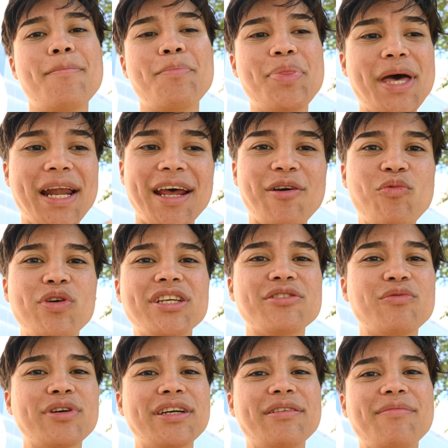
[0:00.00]
that I wish
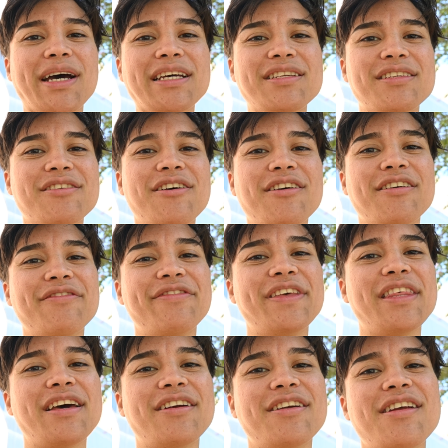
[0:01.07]
were in my discography
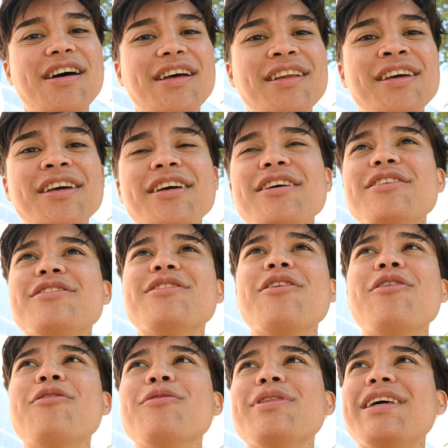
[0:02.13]
that are not.
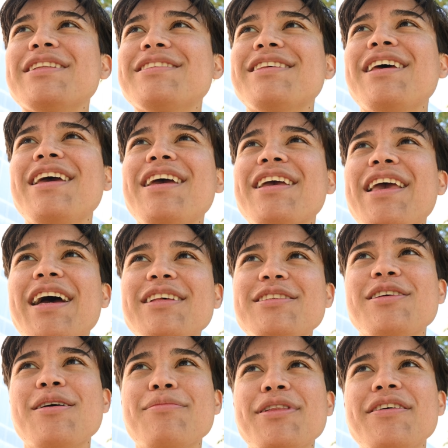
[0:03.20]
So let's say Can't
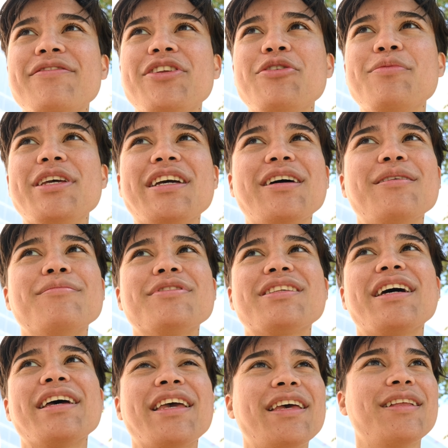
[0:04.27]
Stop Loving You becomes
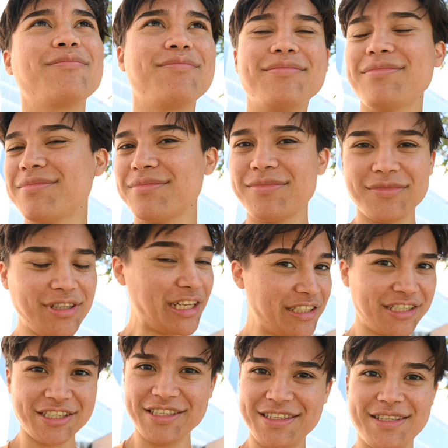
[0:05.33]
a hit.
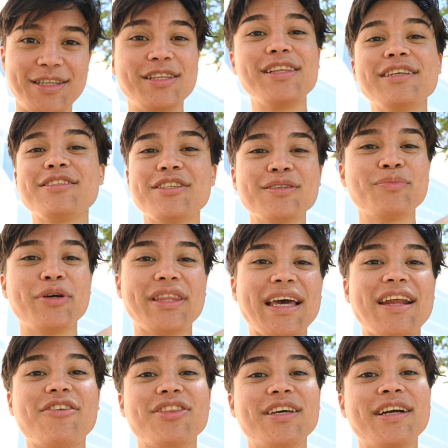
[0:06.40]
Let's just let's just put
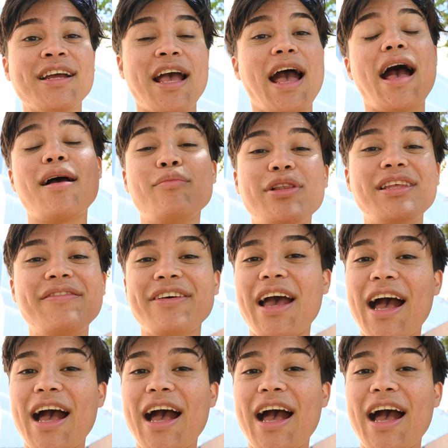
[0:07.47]
that out there. I believe it.